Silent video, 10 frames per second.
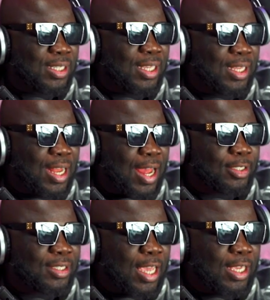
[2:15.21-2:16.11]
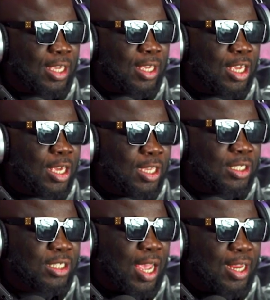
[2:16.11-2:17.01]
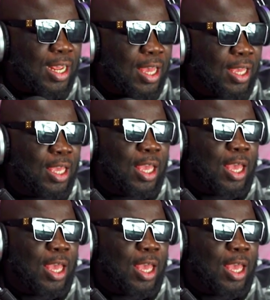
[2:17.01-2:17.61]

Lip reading: England, Turkey, China,